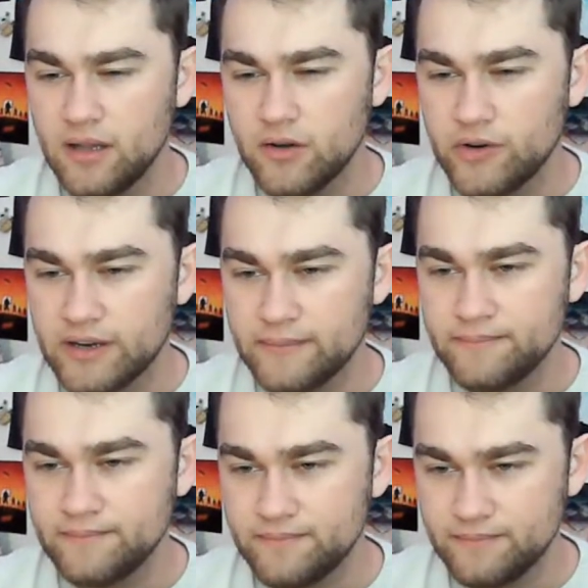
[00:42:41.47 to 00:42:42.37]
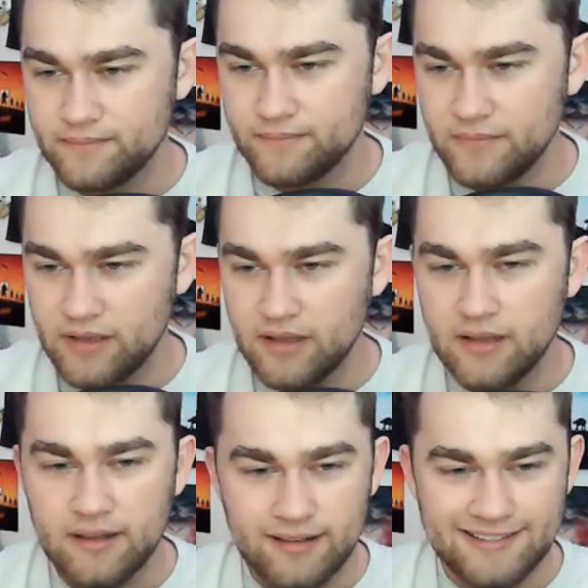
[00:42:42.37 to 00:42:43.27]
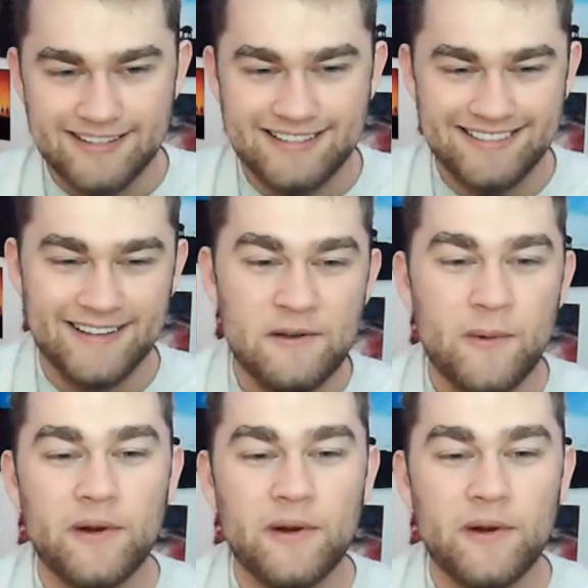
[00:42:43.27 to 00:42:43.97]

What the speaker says: Great game. What